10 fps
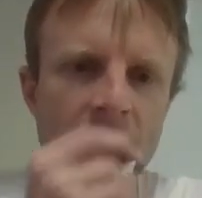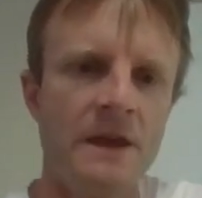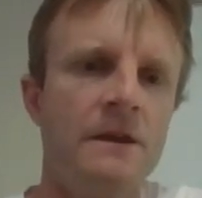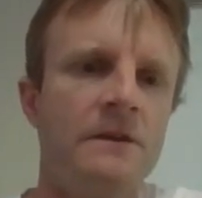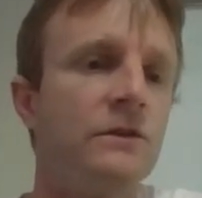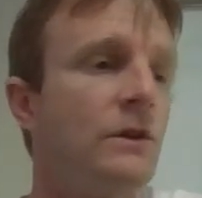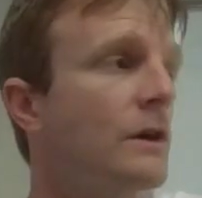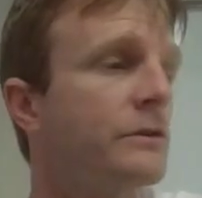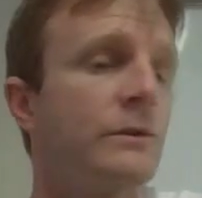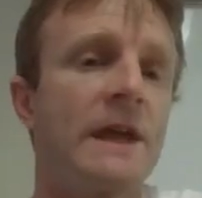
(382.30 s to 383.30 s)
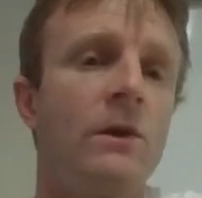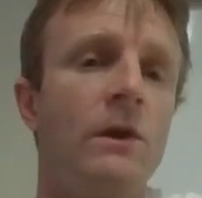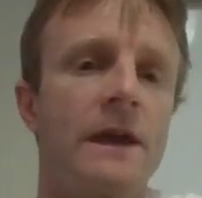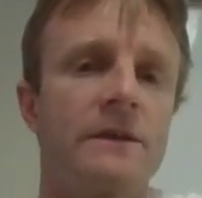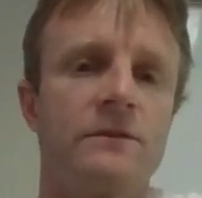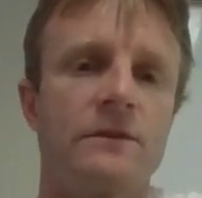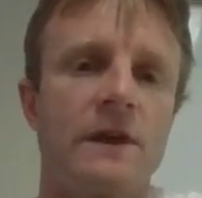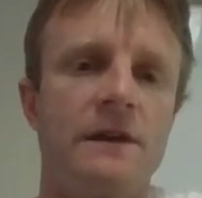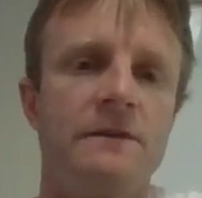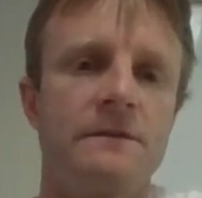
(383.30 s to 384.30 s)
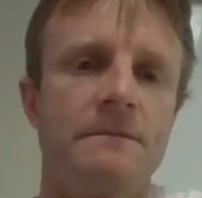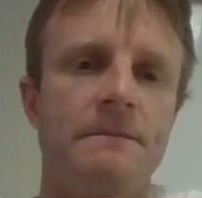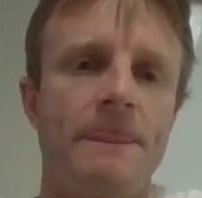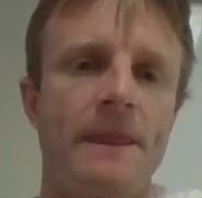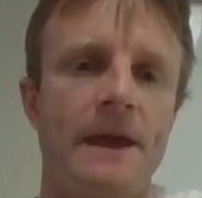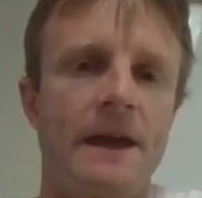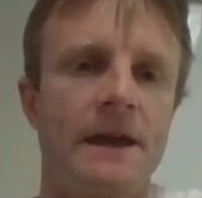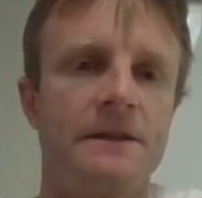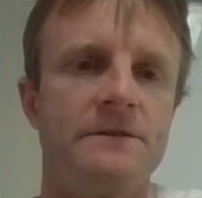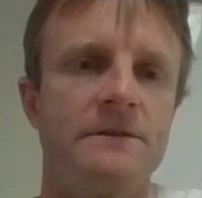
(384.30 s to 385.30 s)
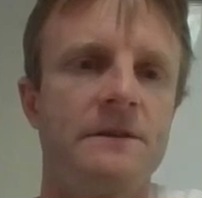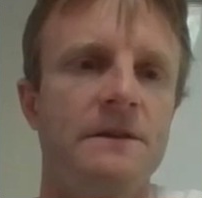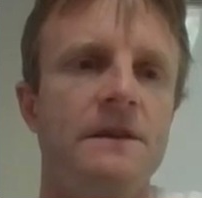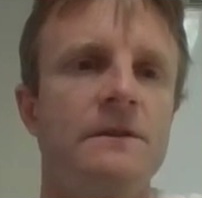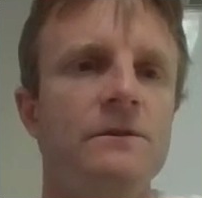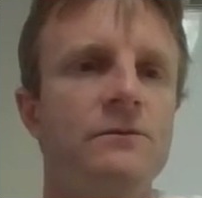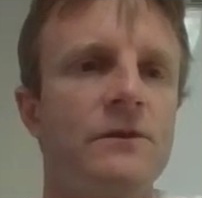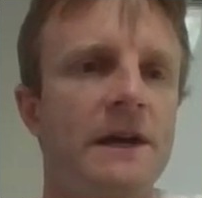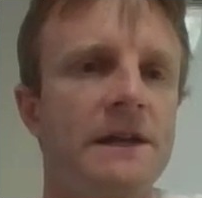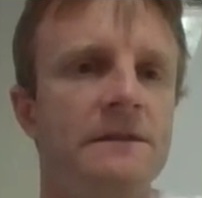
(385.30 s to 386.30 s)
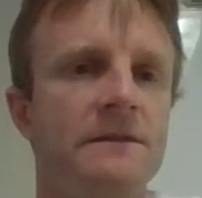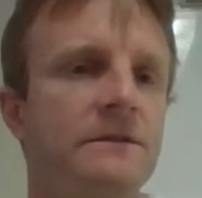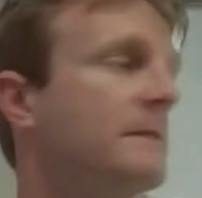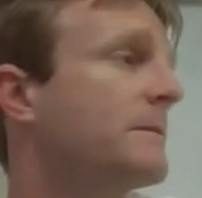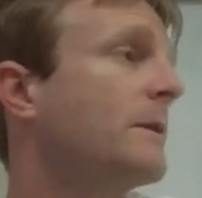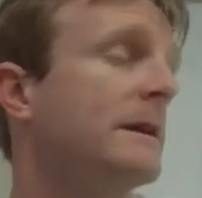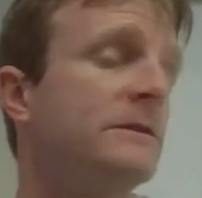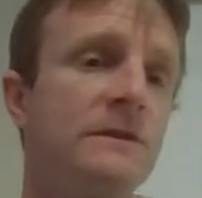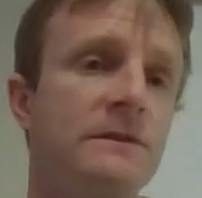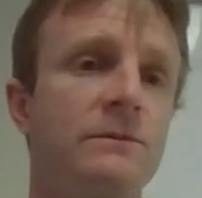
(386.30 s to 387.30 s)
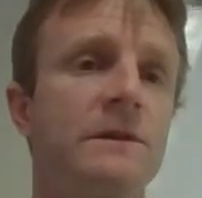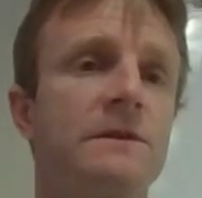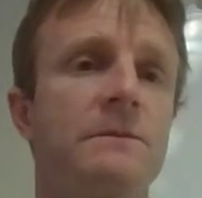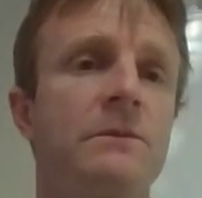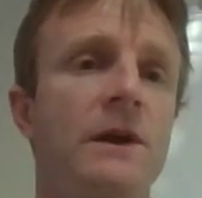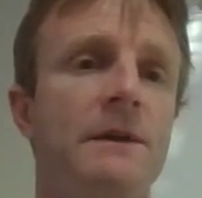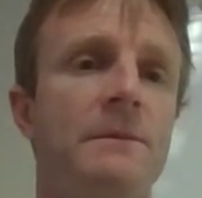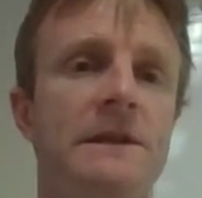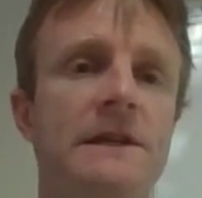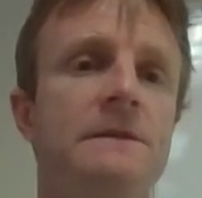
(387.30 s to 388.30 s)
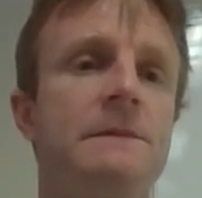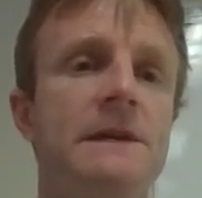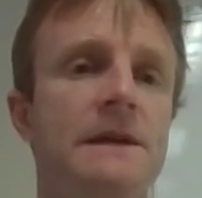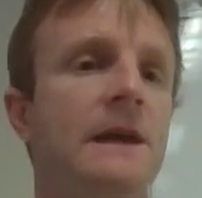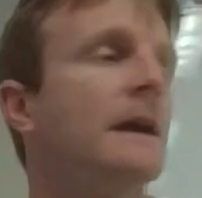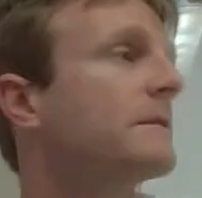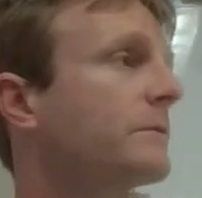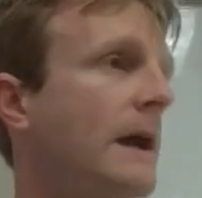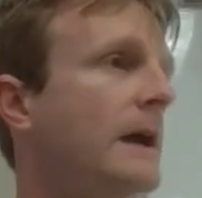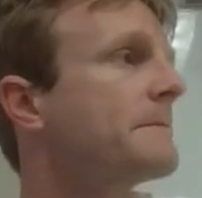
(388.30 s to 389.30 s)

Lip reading: So you go through that whole exercise, and you find the same equations with a prime on EB and grad.